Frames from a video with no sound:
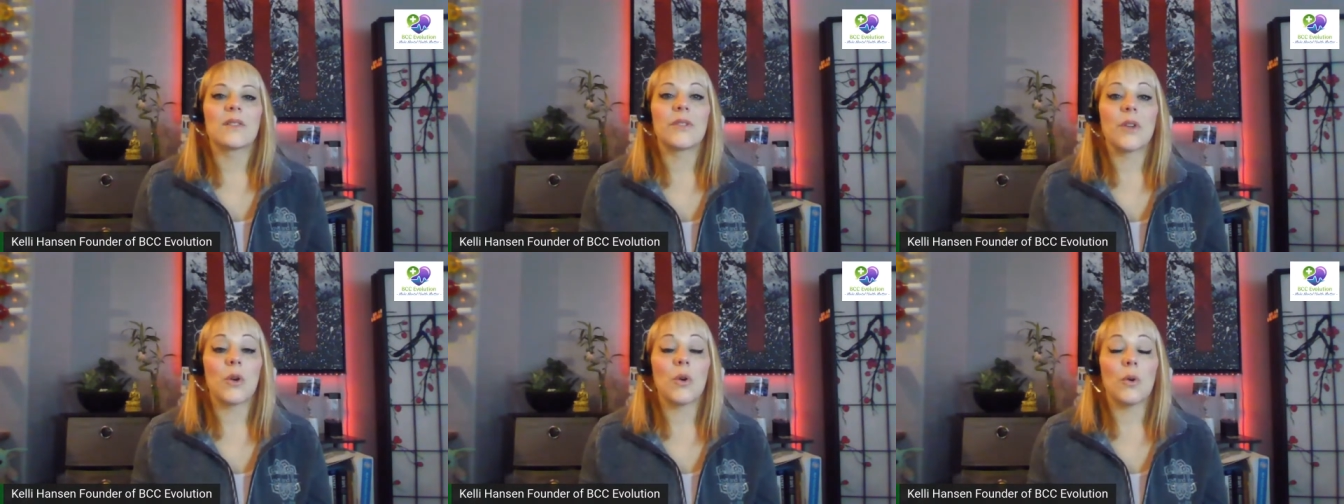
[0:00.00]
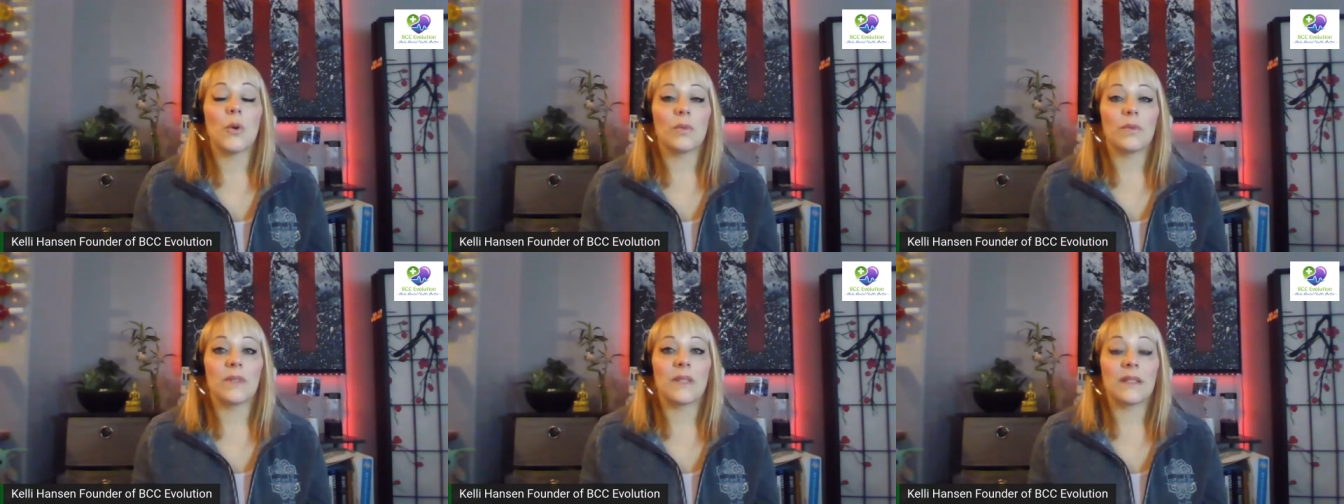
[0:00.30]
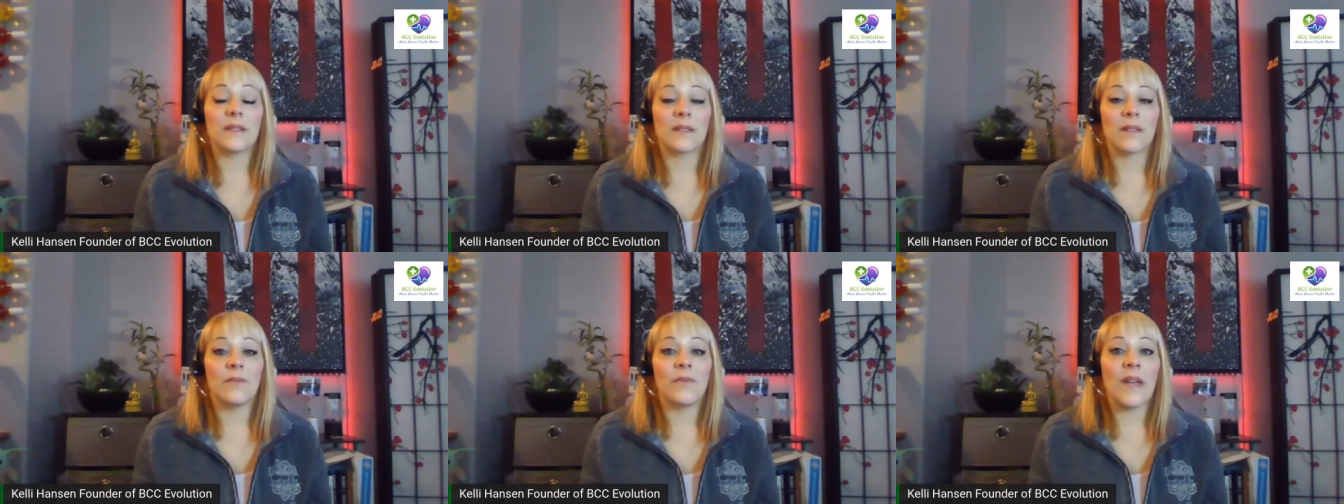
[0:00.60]
So
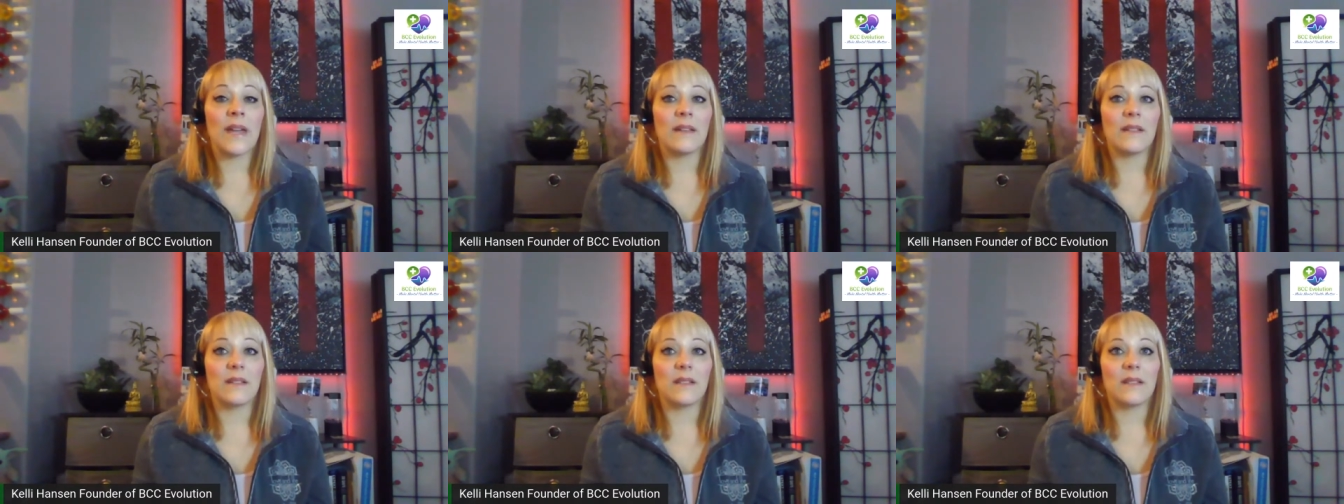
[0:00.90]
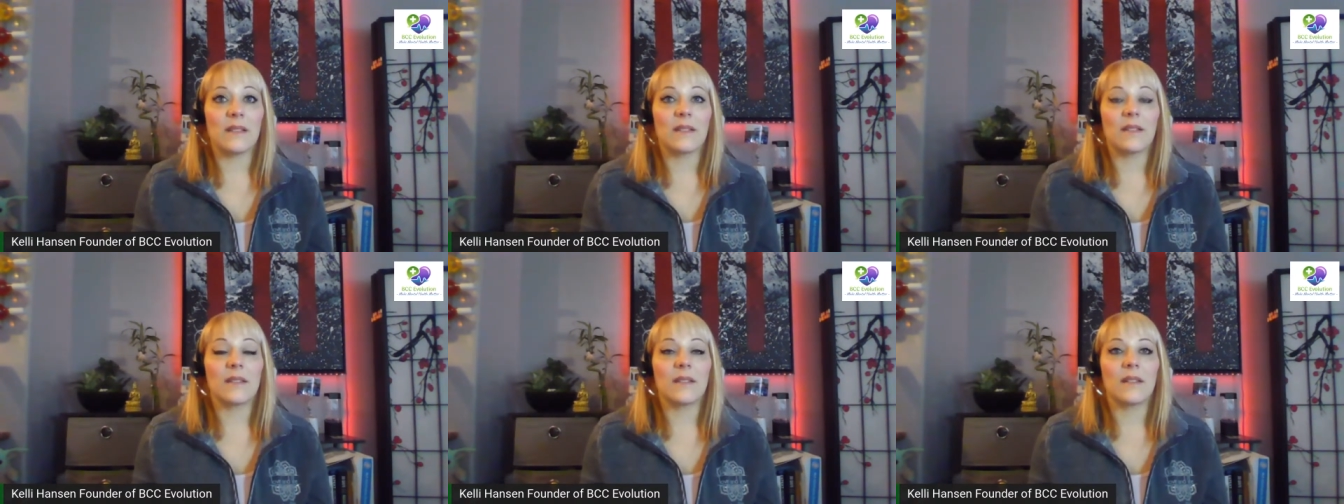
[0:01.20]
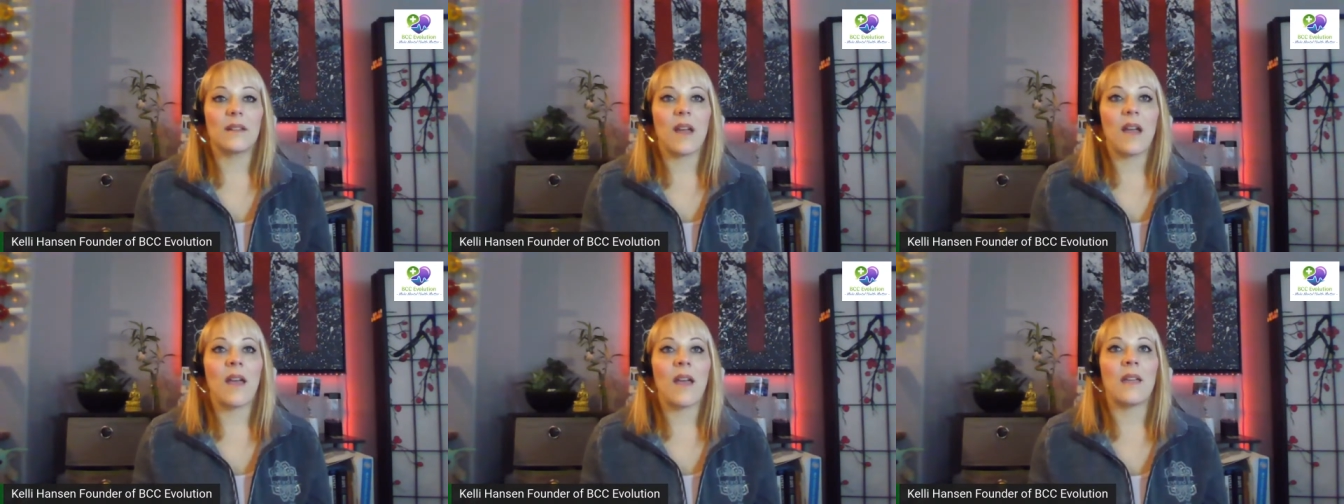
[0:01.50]
this
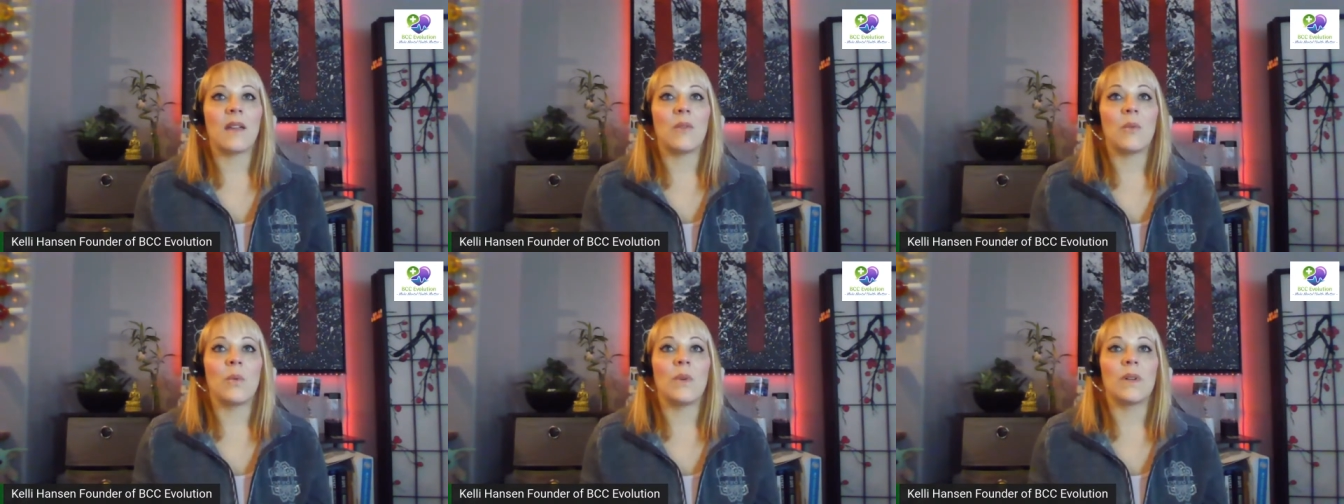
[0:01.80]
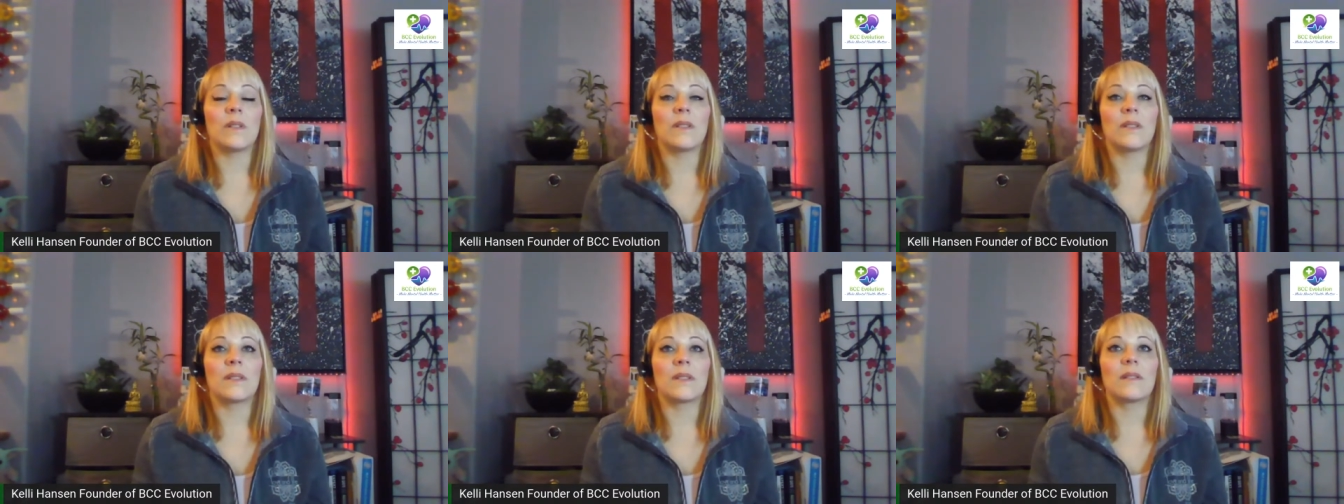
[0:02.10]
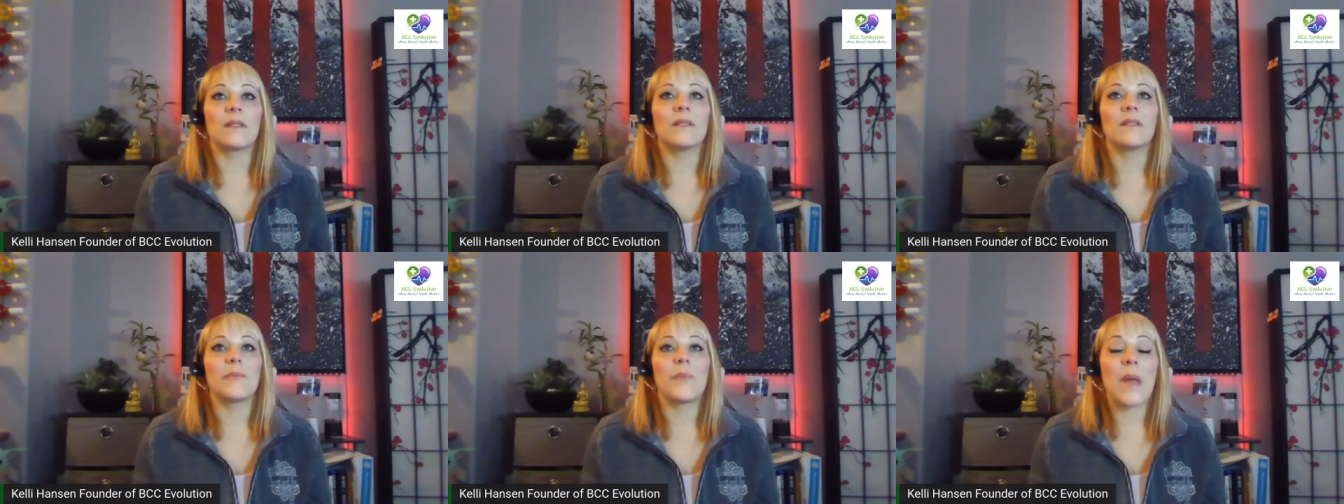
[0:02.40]
event, I
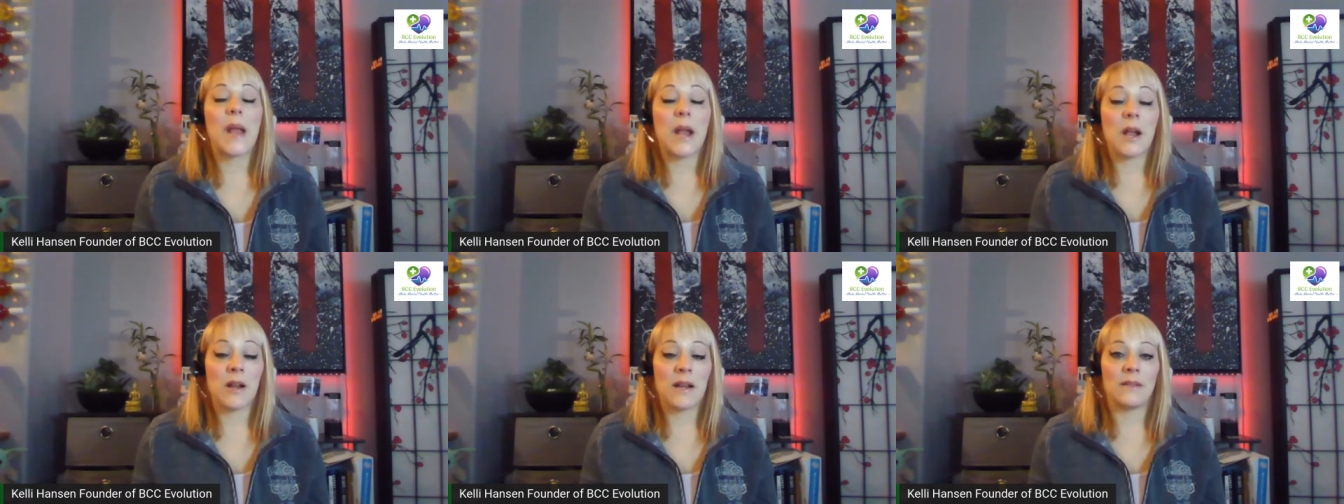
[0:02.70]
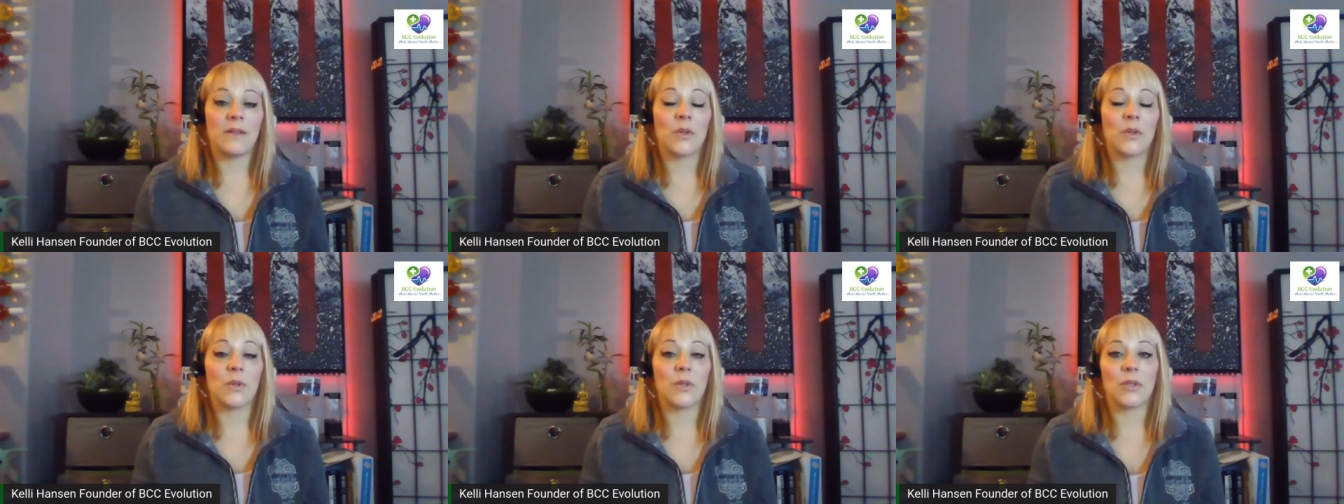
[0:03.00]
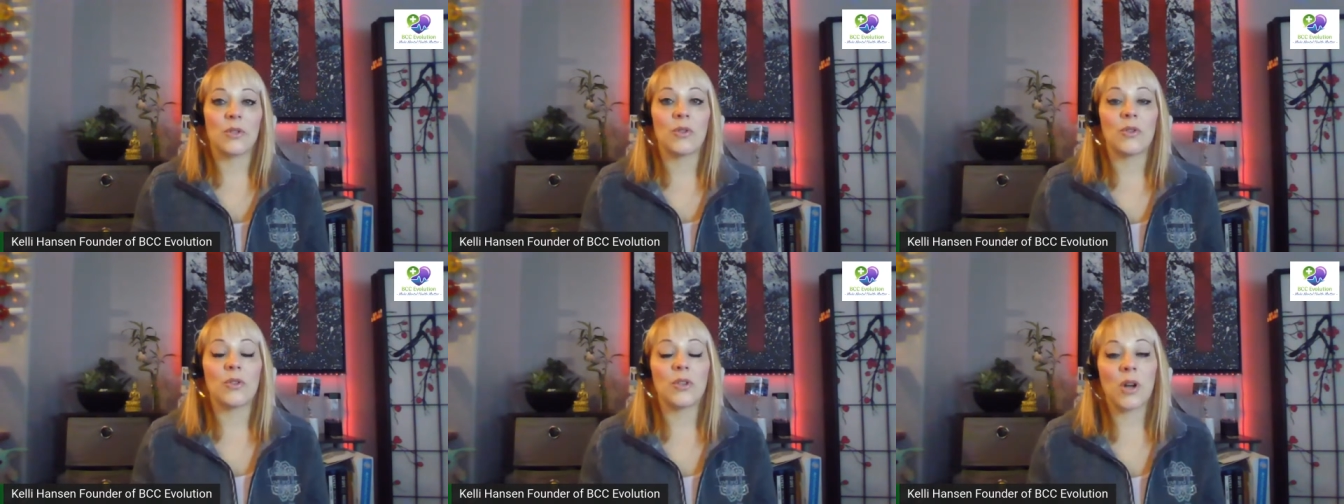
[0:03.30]
was pairing
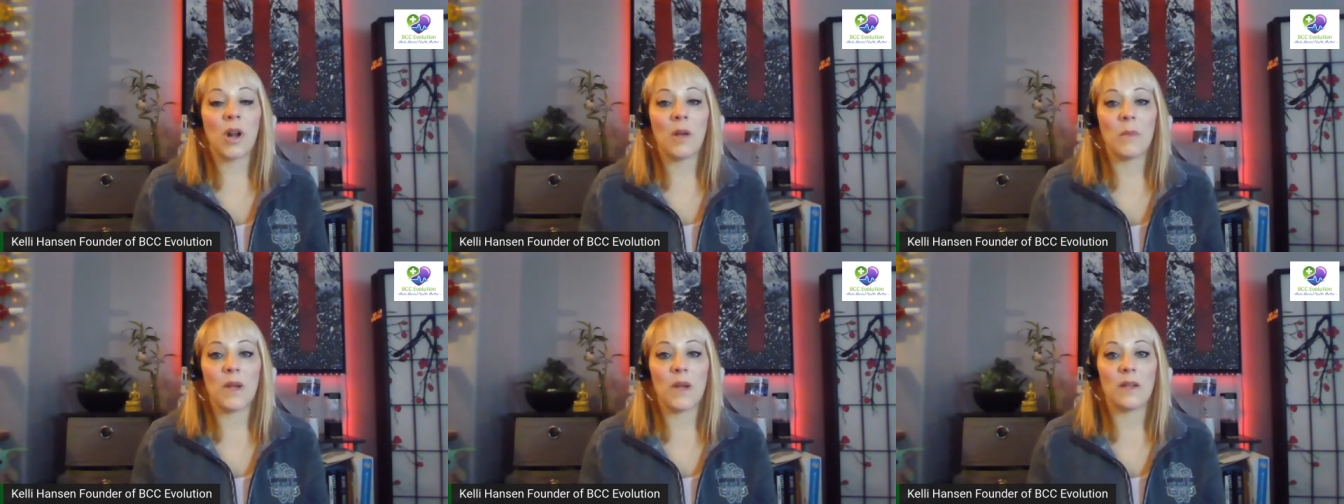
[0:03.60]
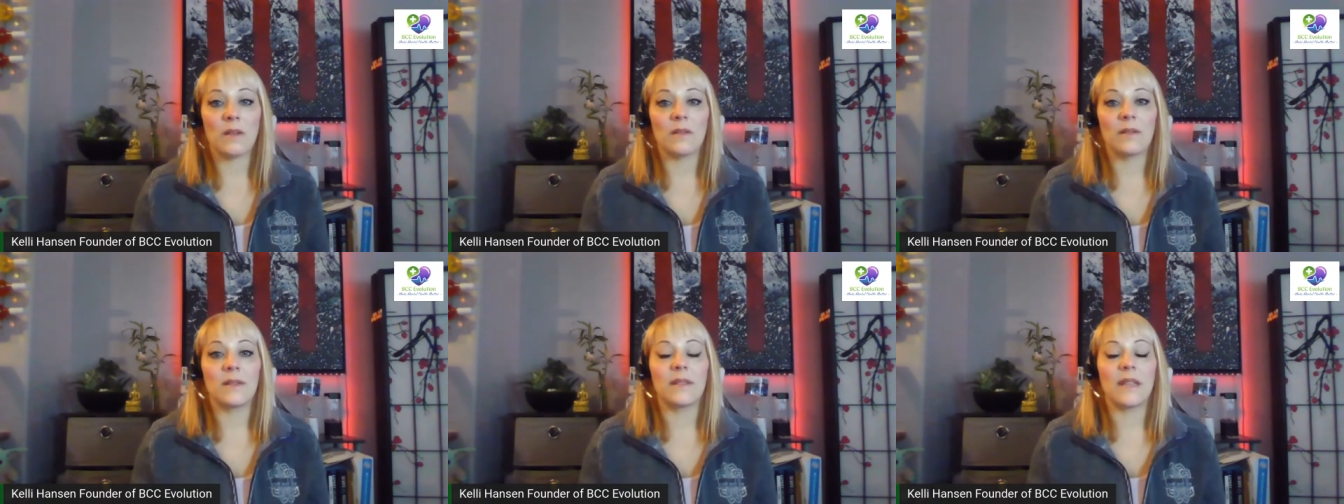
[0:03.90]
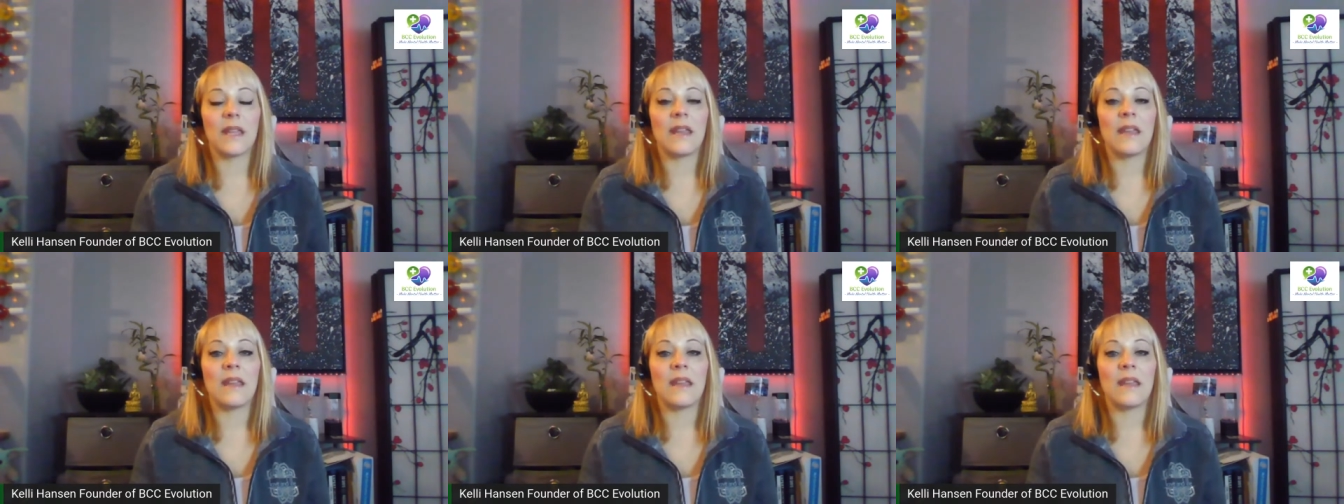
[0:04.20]
those two traumas,